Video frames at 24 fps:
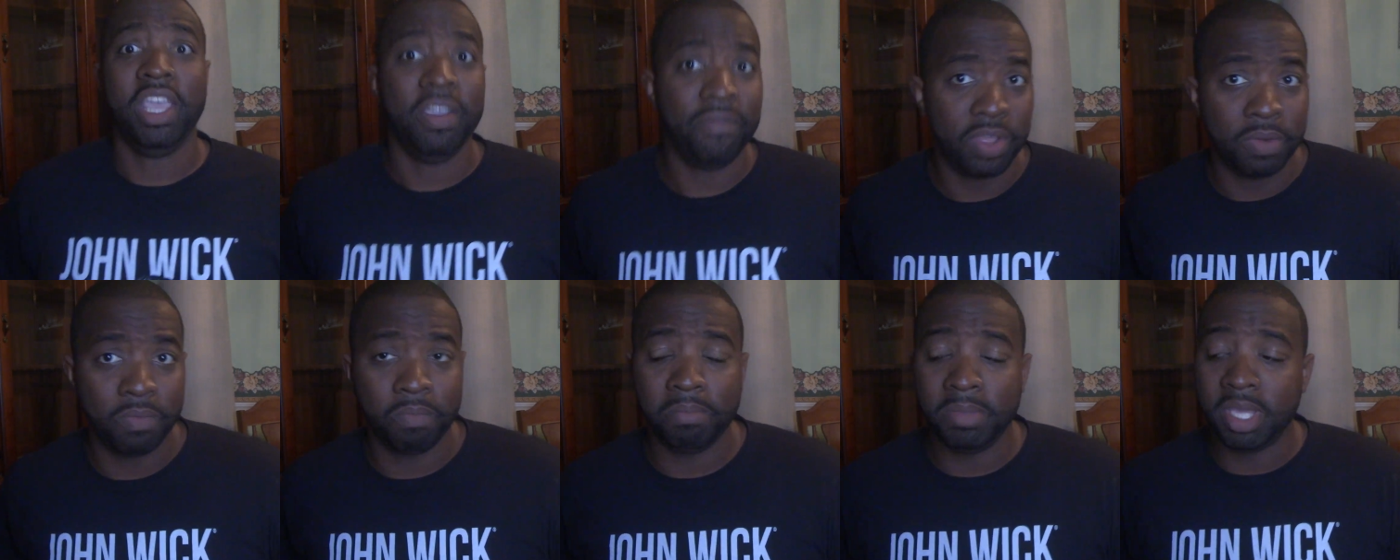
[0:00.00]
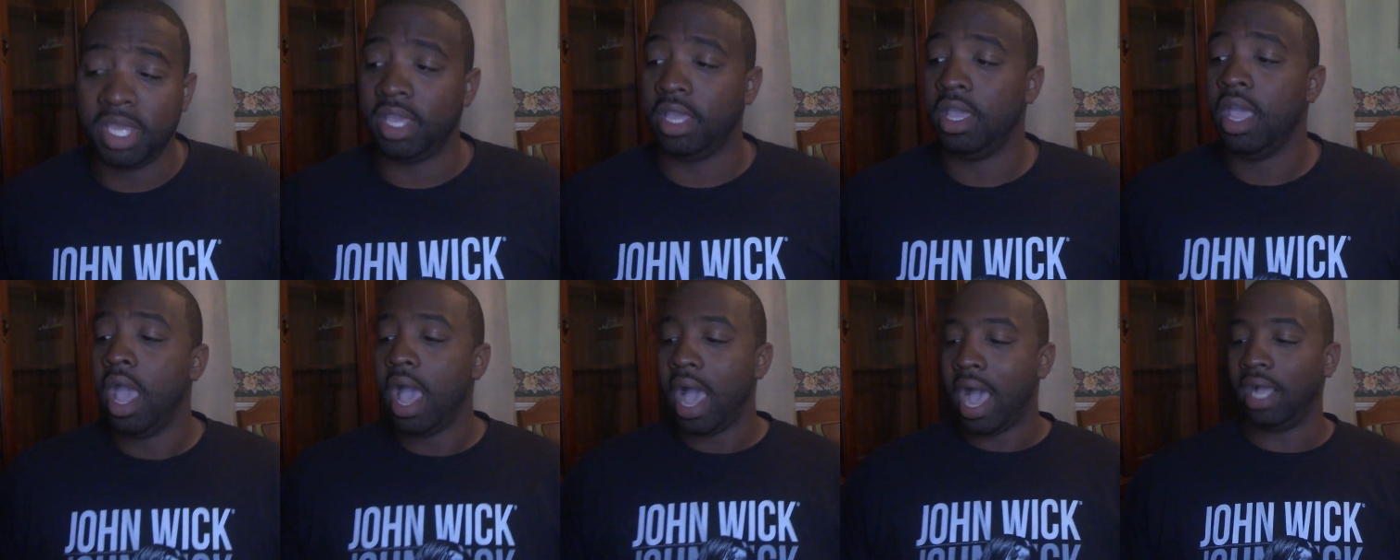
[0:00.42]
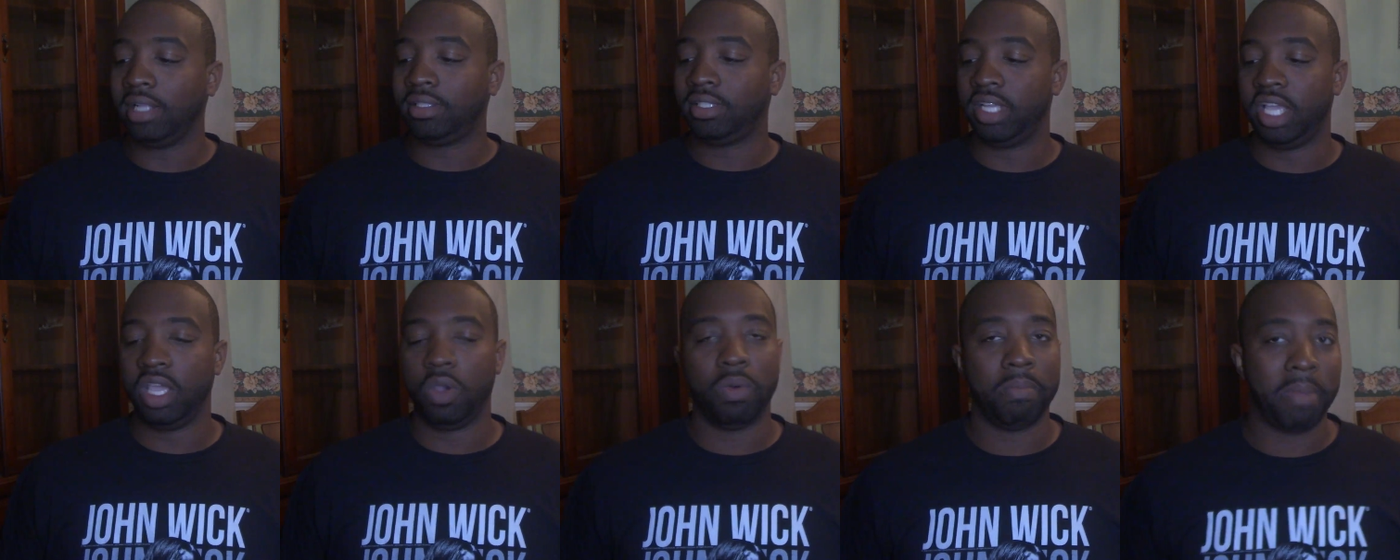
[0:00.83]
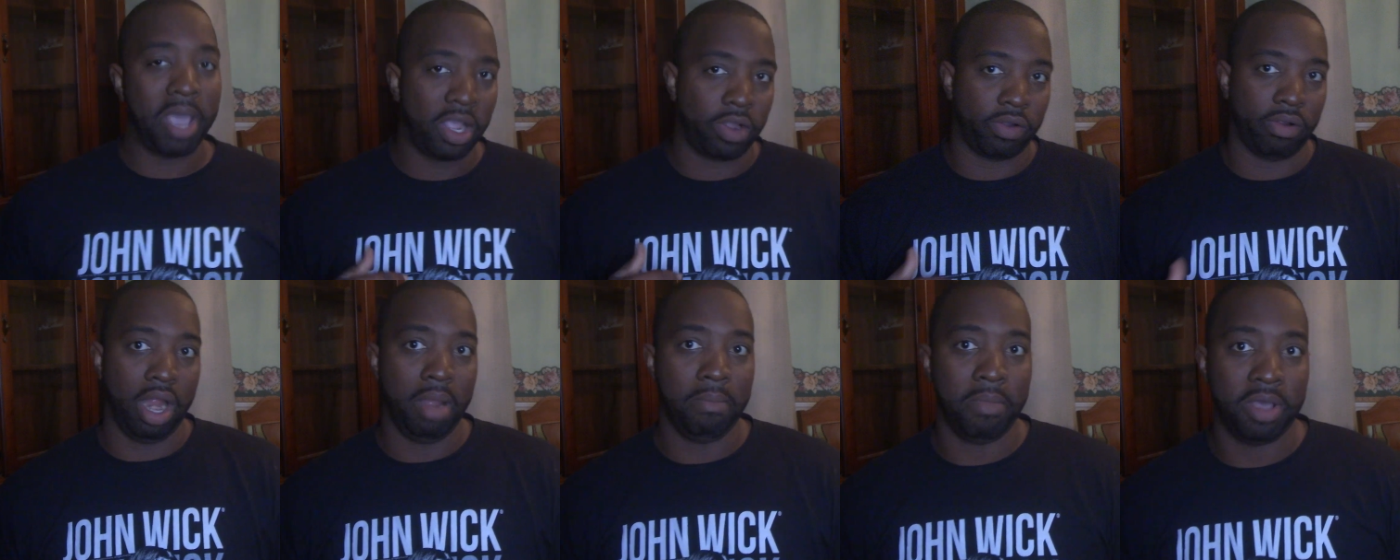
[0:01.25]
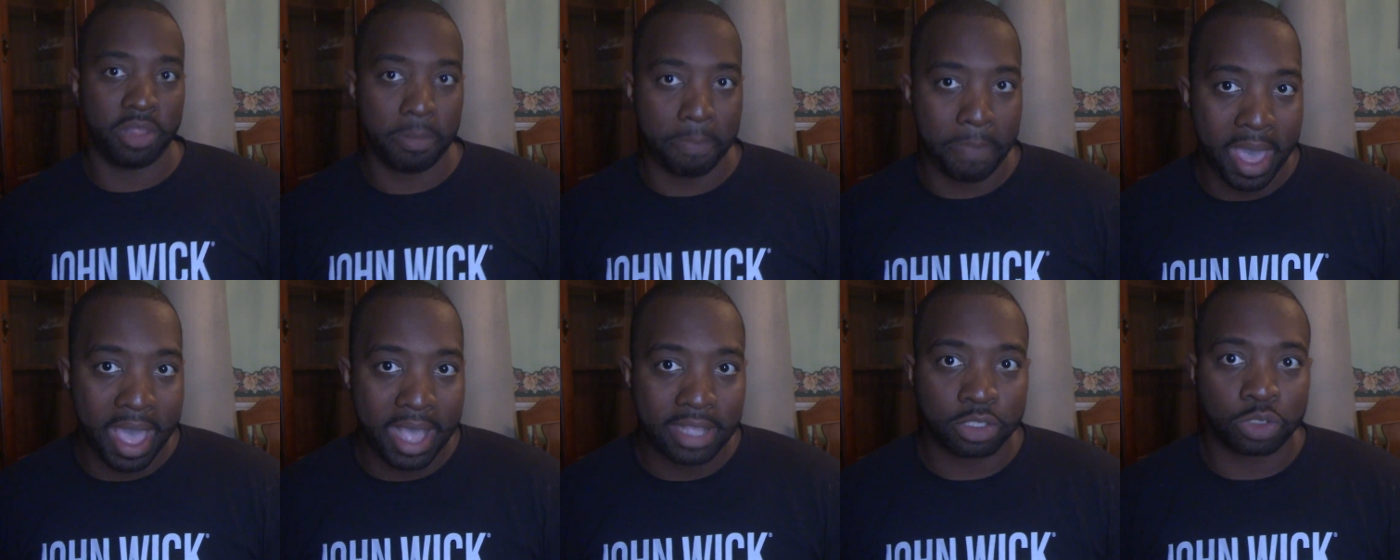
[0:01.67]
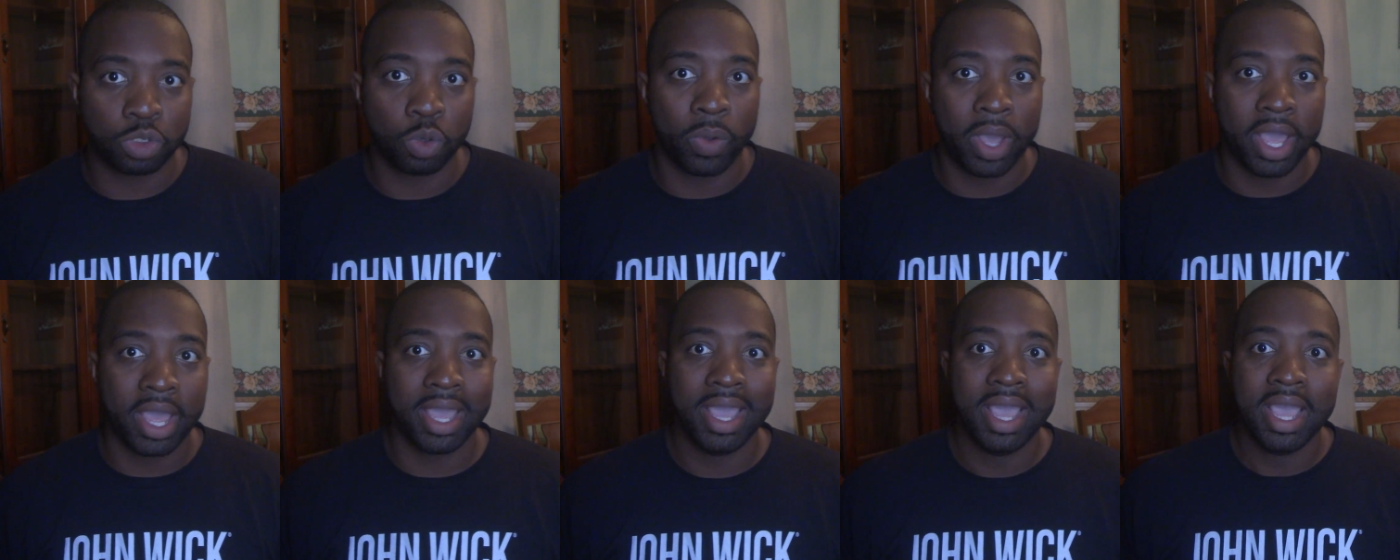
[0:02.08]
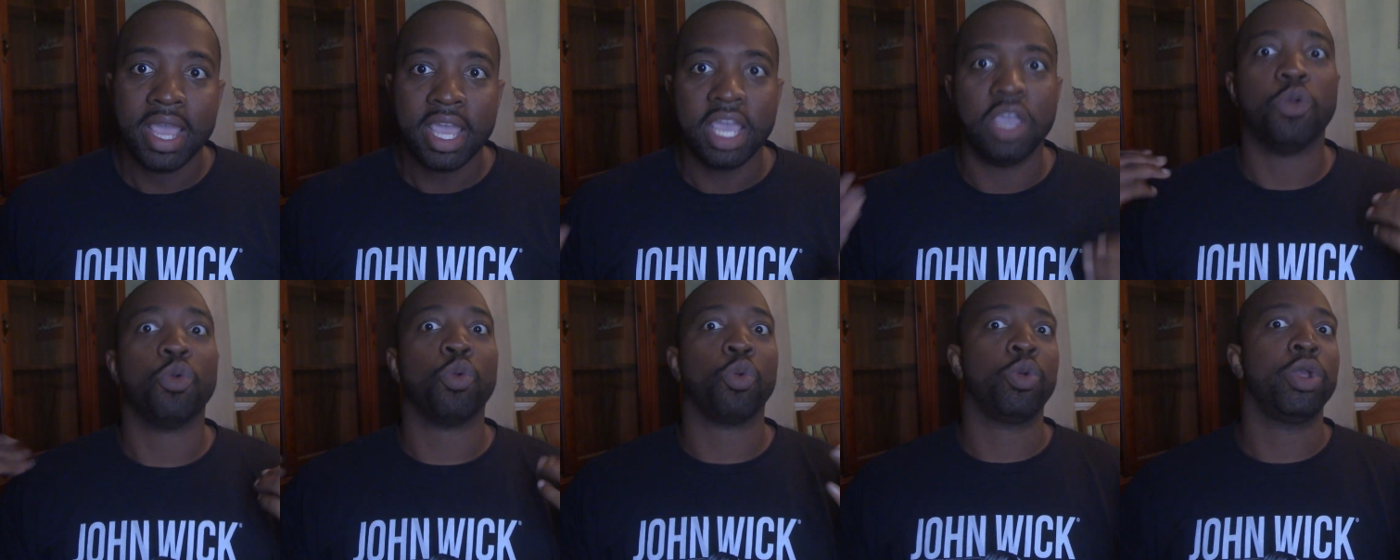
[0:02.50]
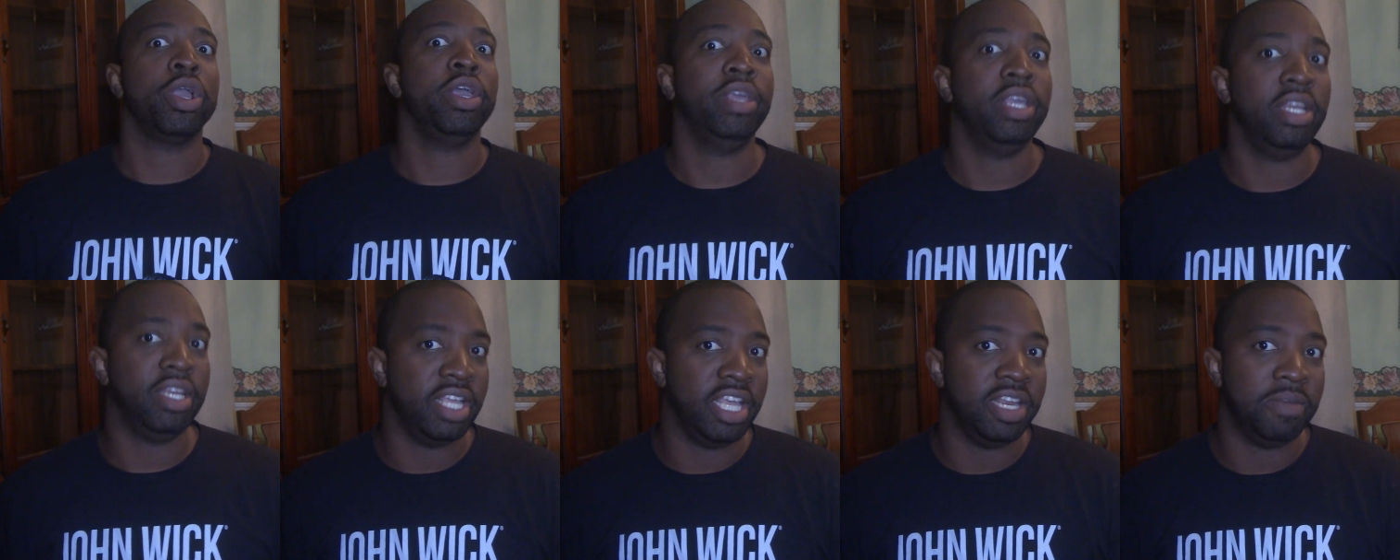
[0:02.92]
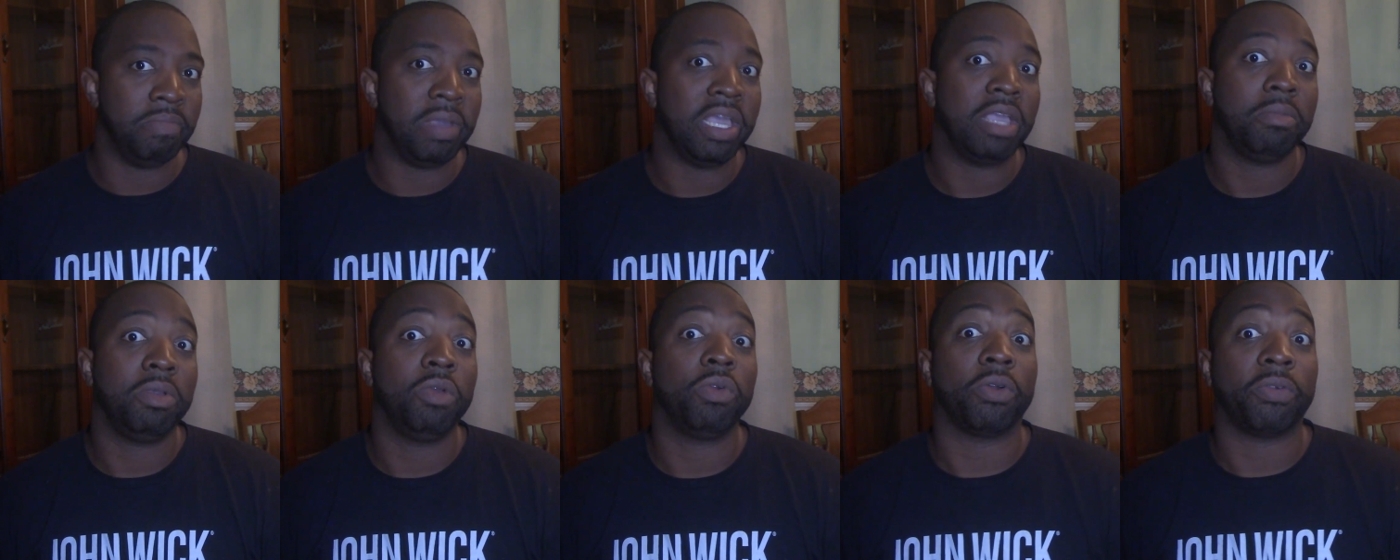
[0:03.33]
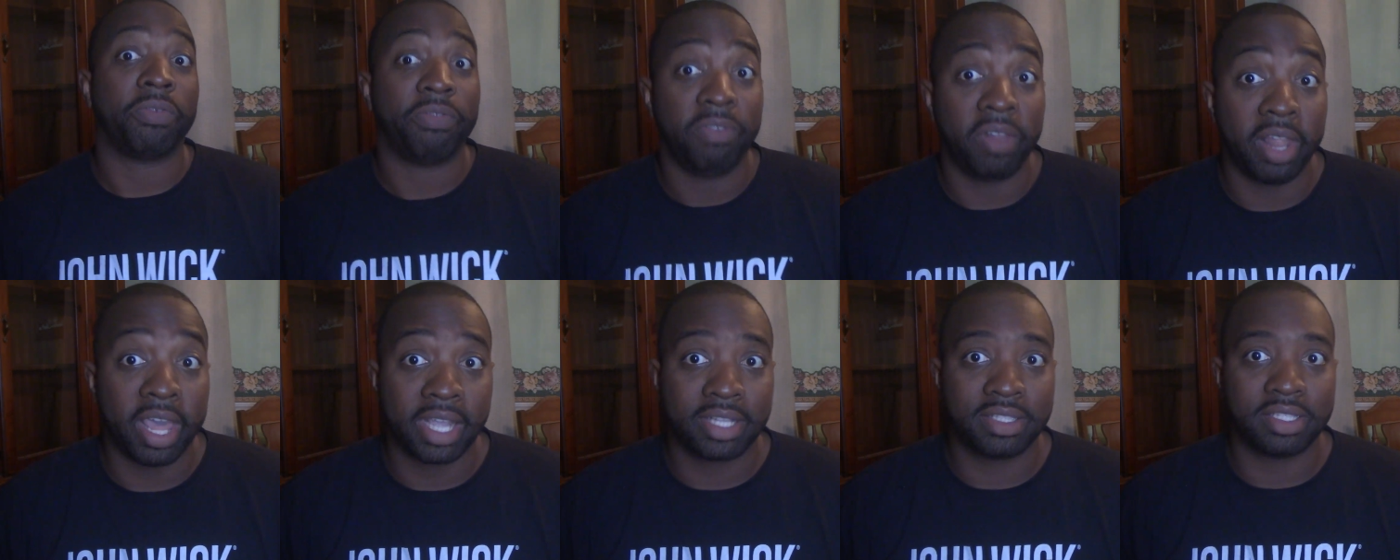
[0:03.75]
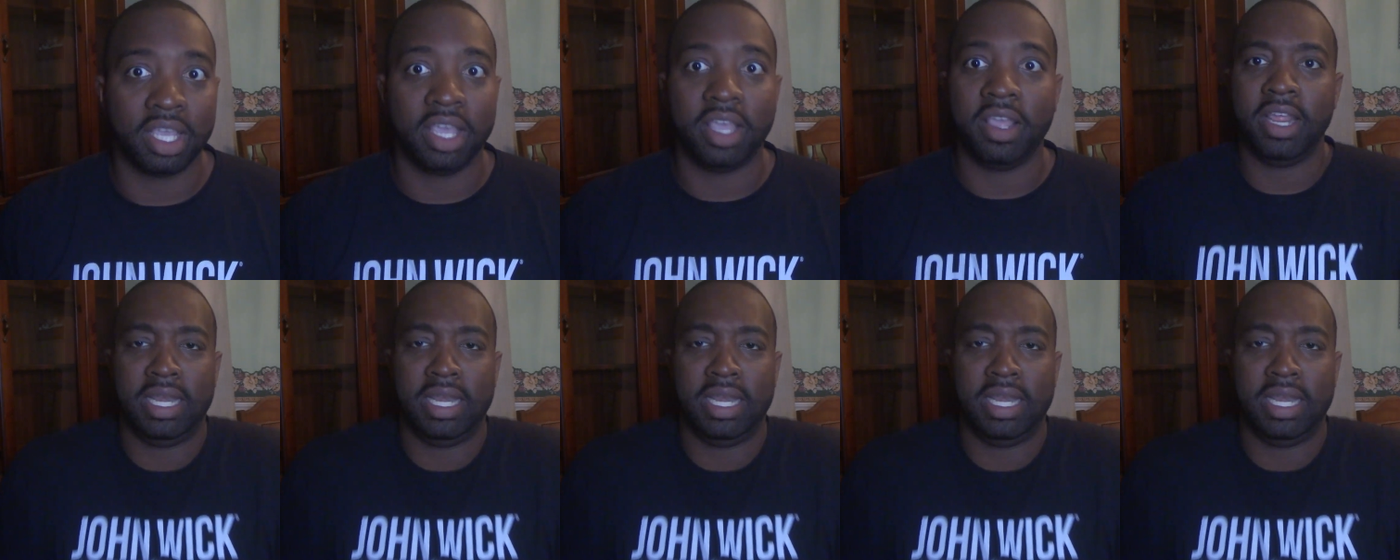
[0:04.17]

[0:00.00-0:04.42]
Even me, I tell you, when my grandmother passed away, it really did make me reflect.